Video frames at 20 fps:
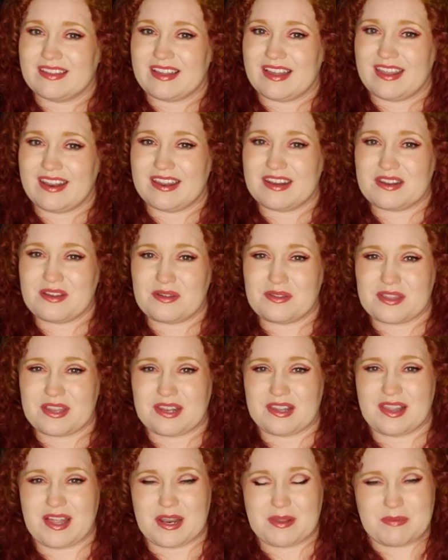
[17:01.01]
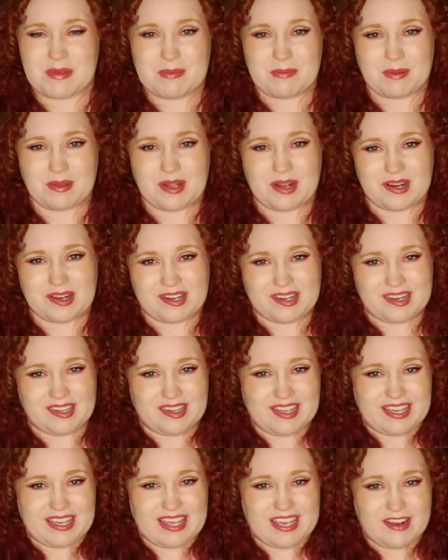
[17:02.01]
And I know that a lot of people aren't gonna
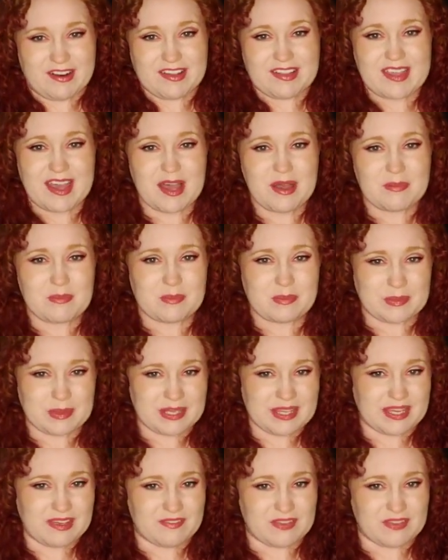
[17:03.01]
like hearing that, but